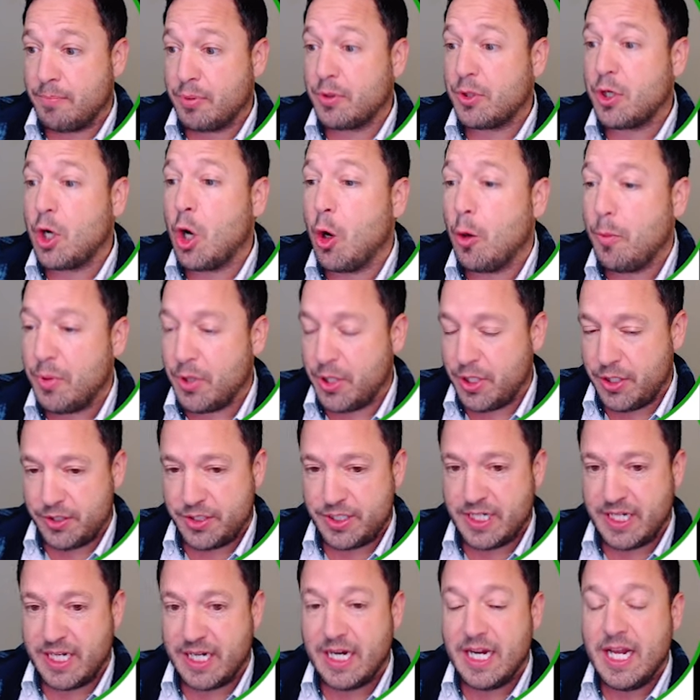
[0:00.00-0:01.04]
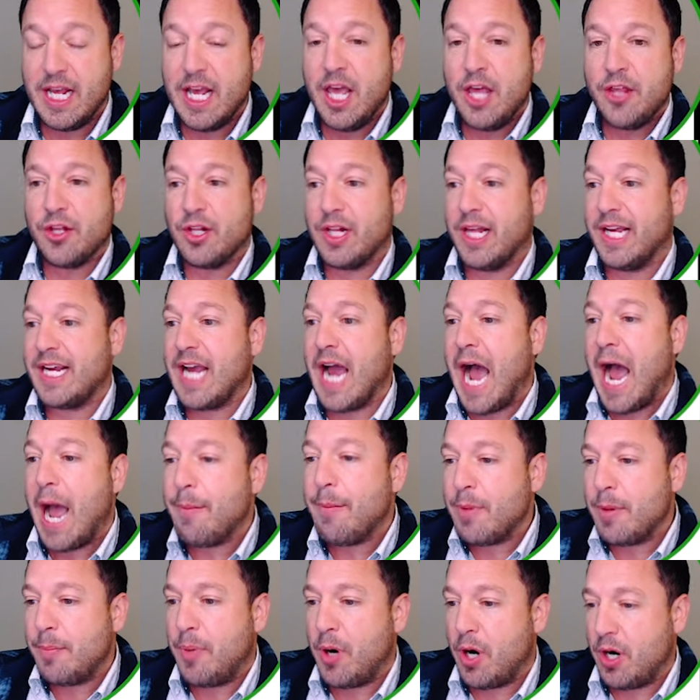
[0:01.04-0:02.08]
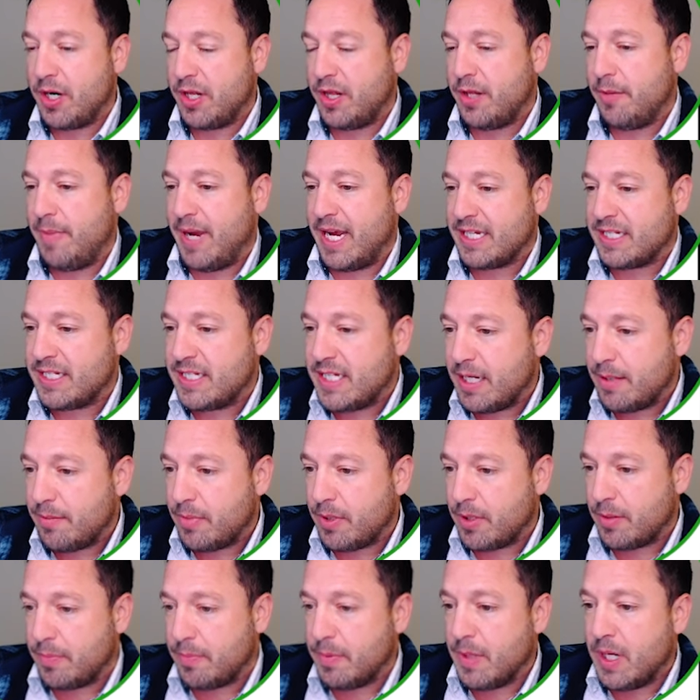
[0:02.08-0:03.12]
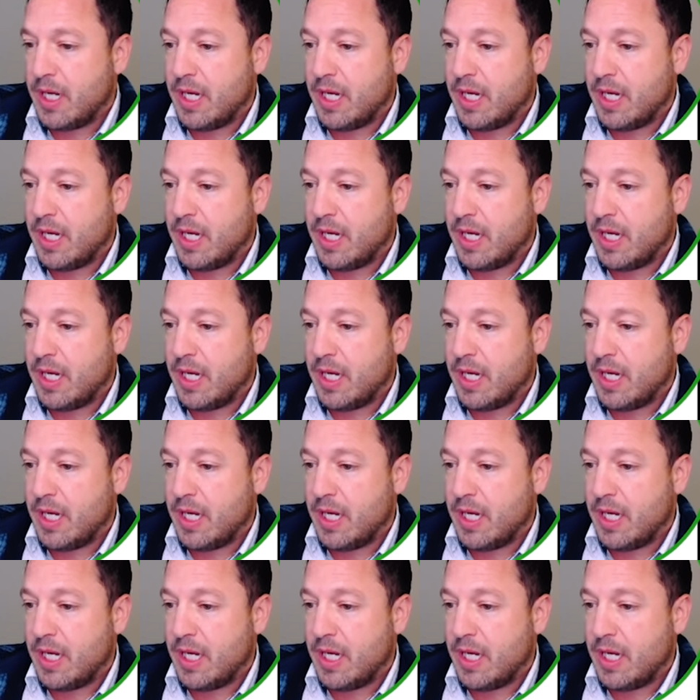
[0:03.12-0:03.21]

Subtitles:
co-produce it. They're like, I'm a part of the mass timber